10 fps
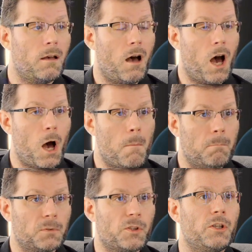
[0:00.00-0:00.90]

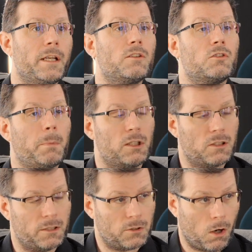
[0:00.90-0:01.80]
So you need
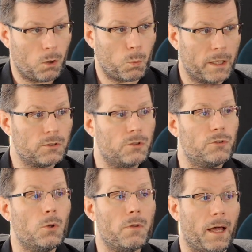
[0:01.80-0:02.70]
specialist hardware to
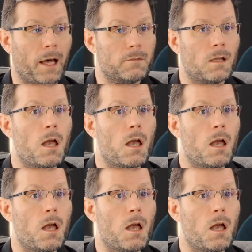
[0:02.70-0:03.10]
do that,